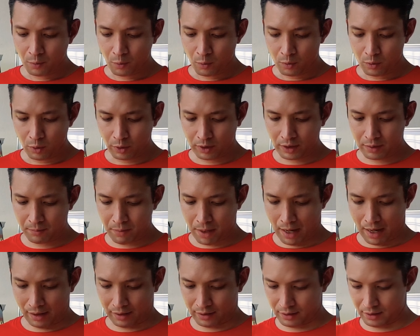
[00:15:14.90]
Looking
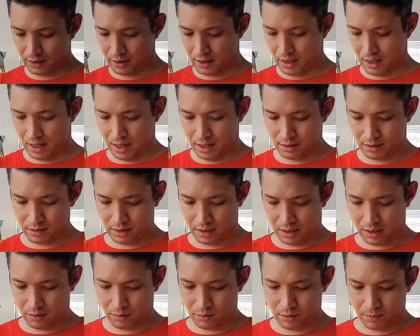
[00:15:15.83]
back at
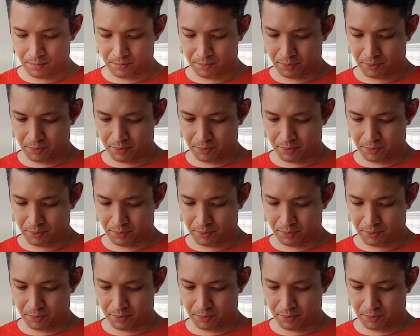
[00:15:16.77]
our